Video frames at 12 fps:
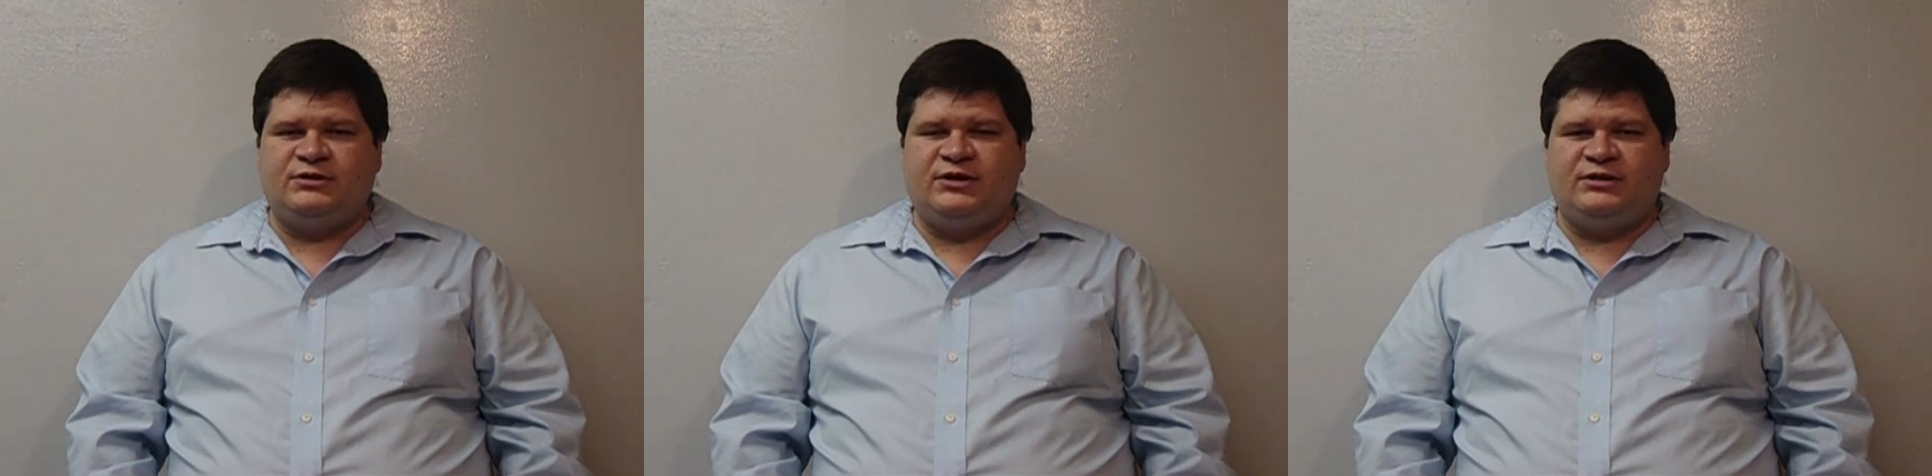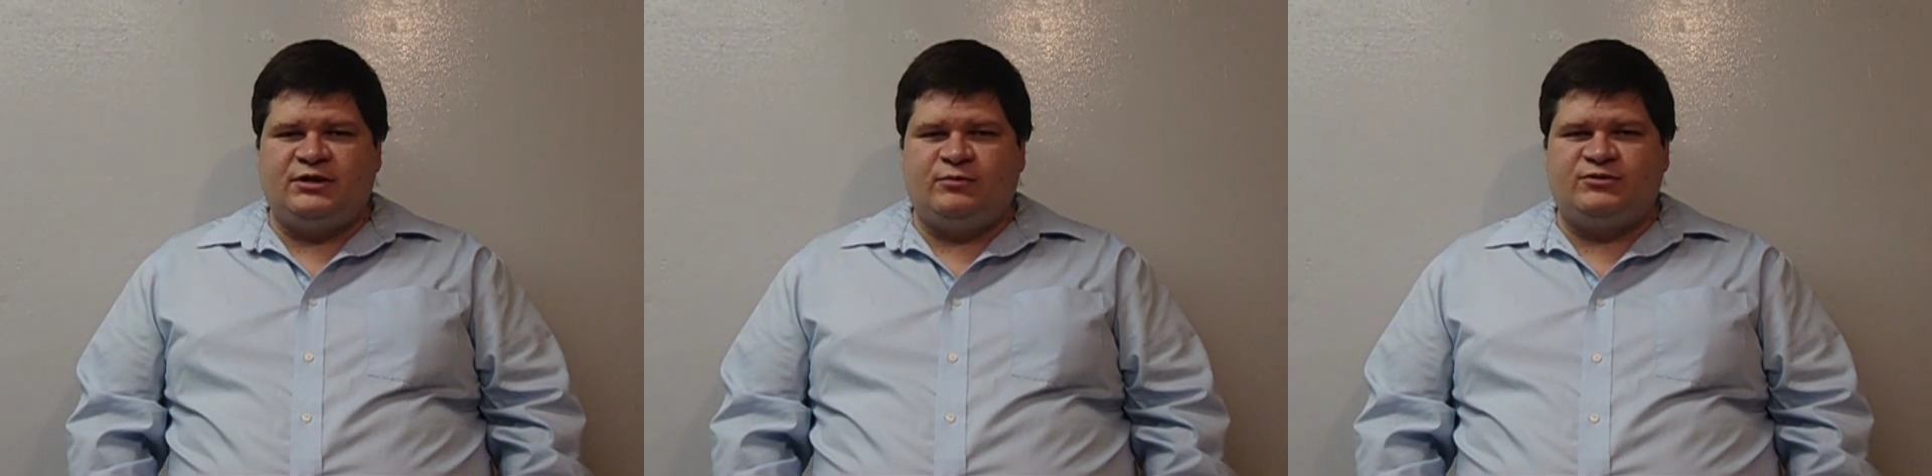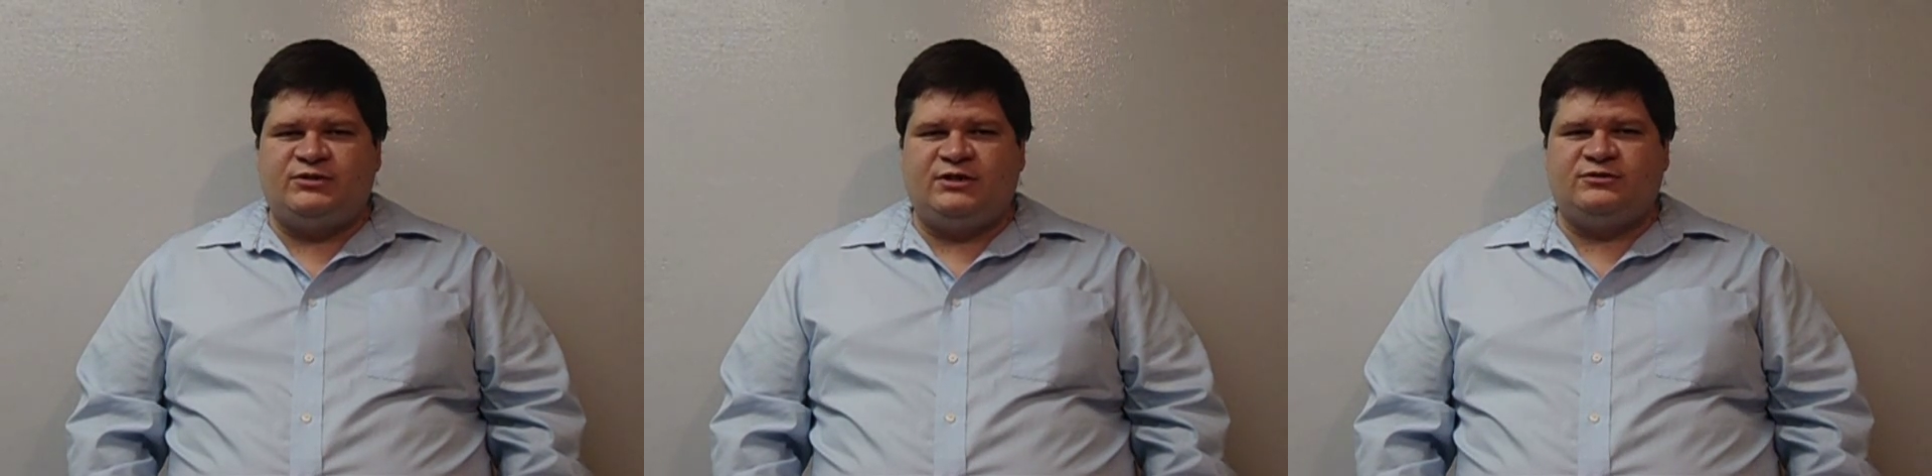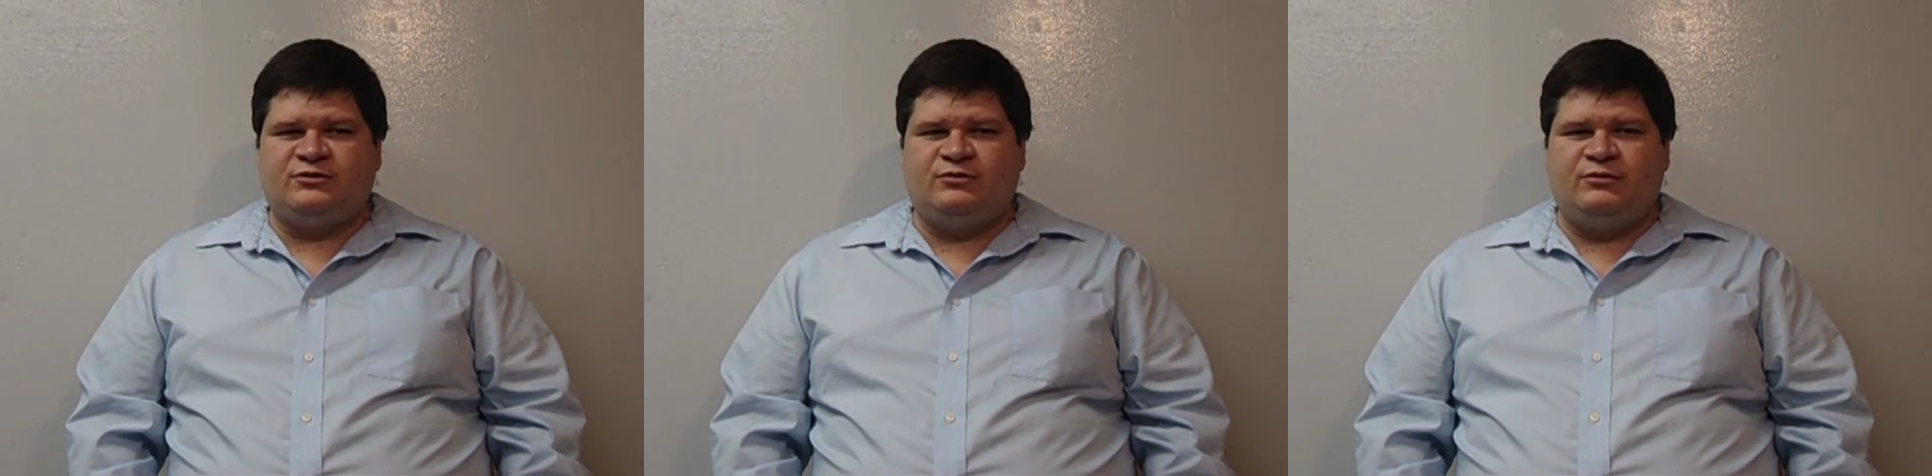the thermostats
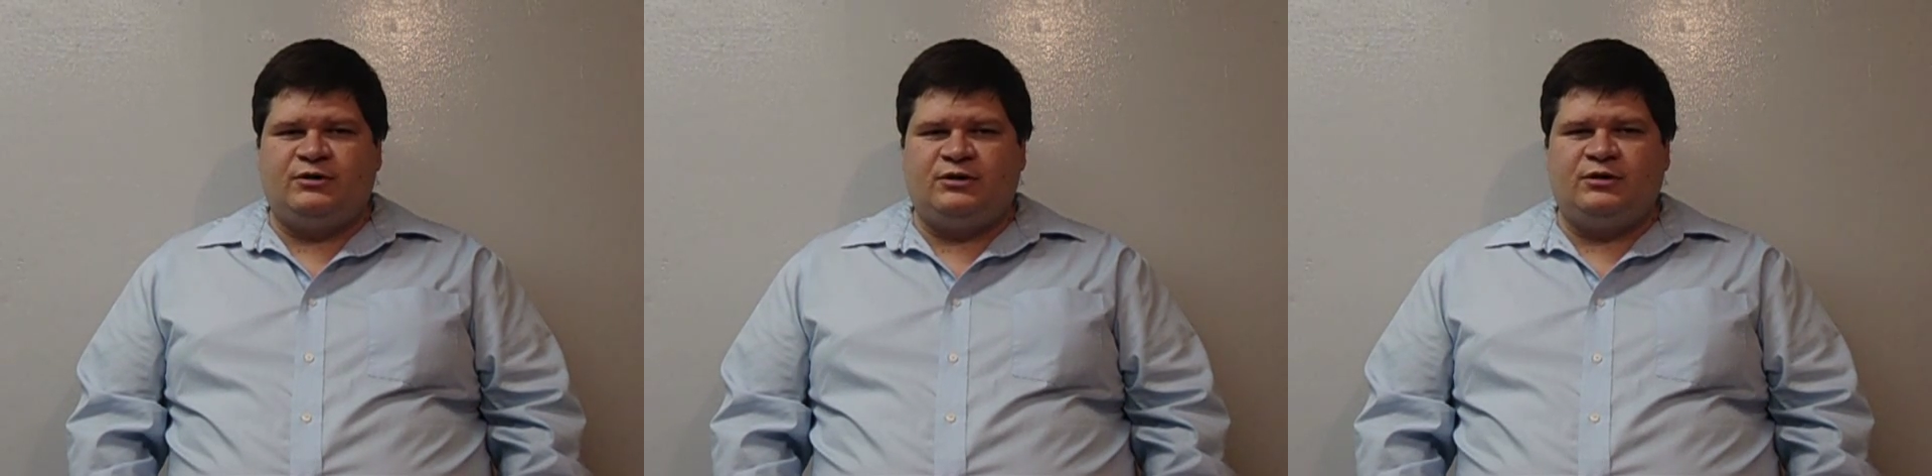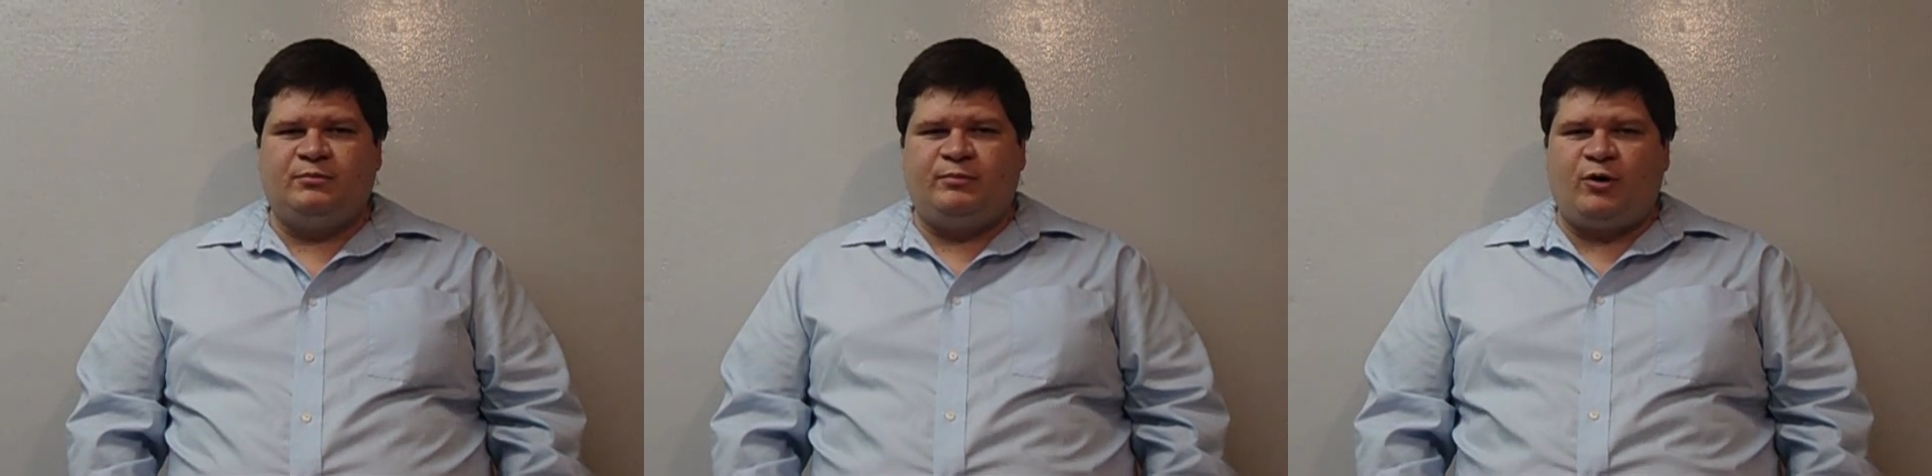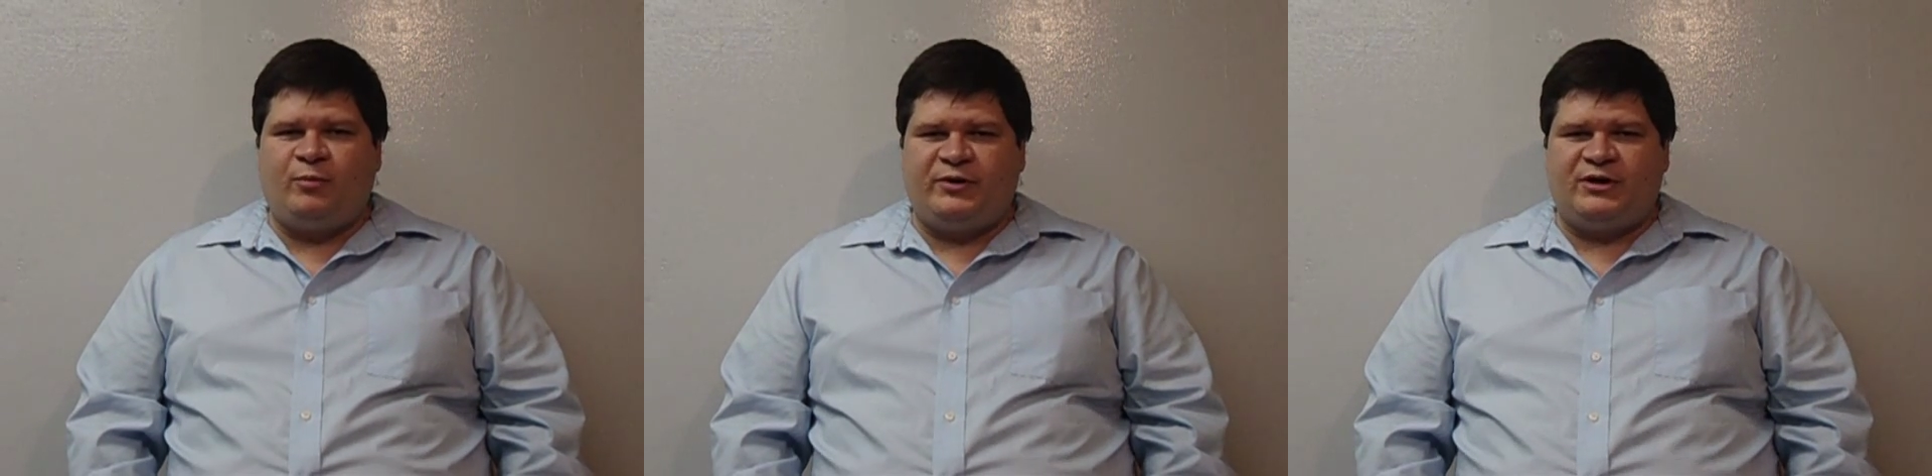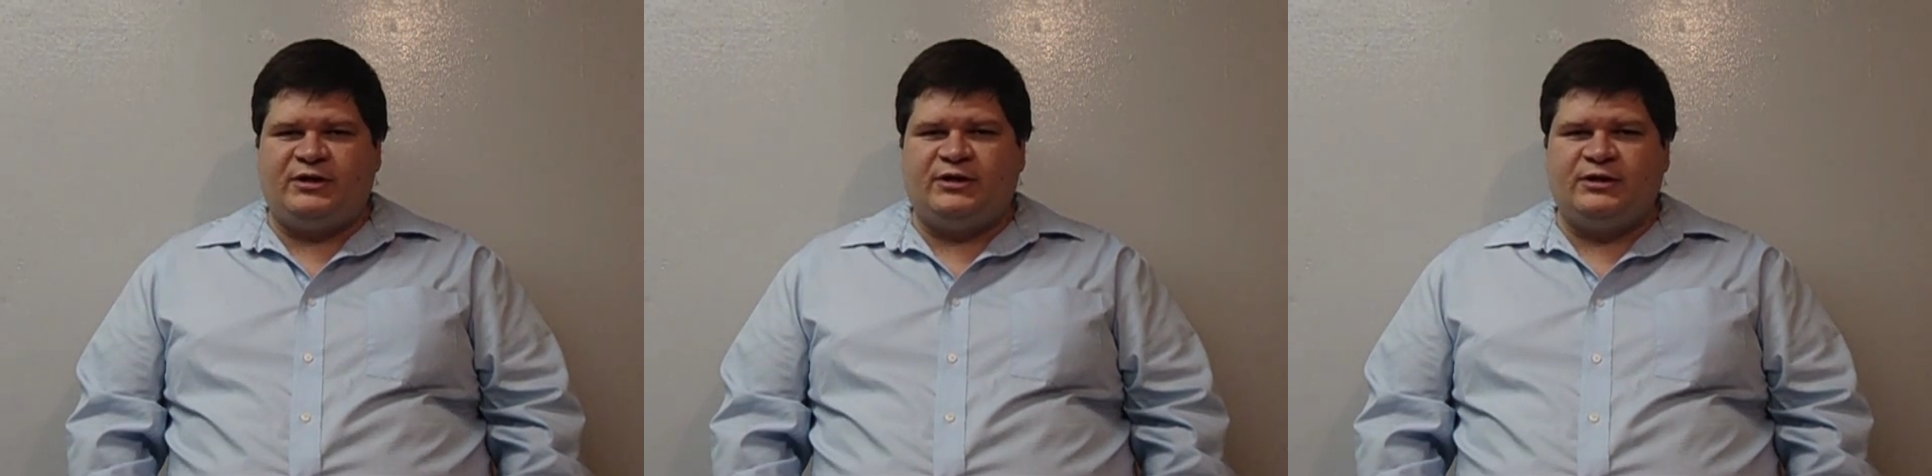
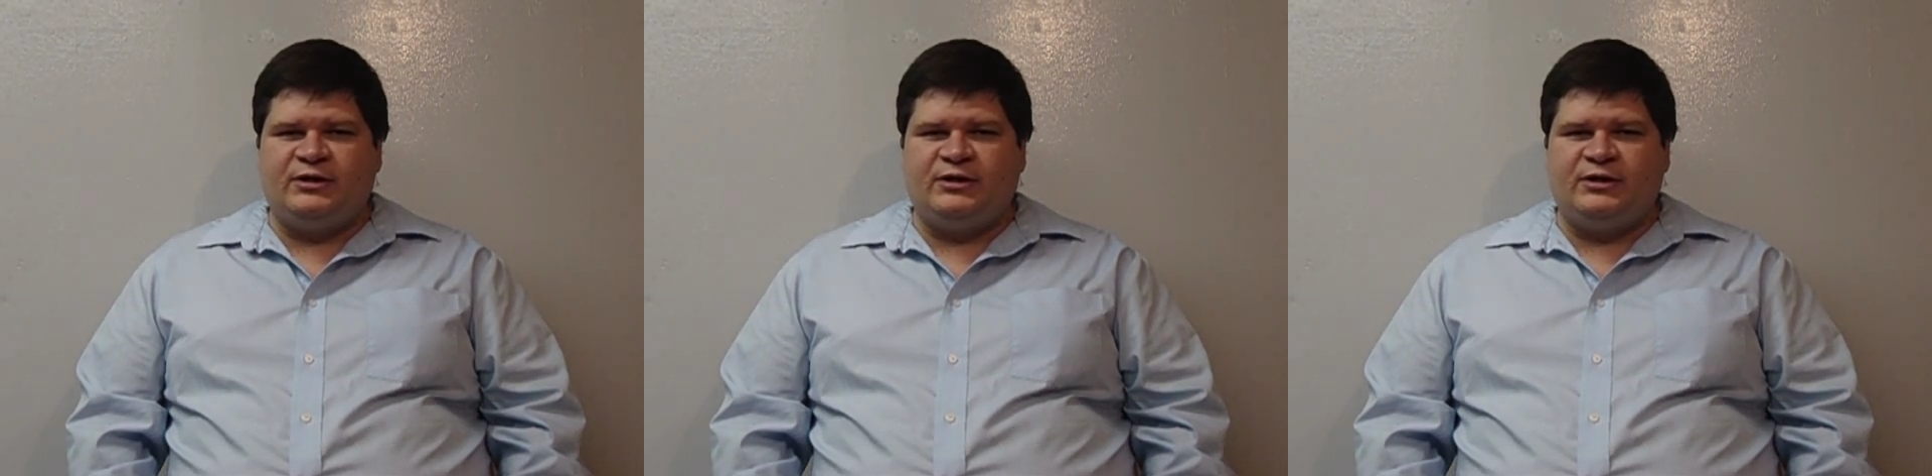properly.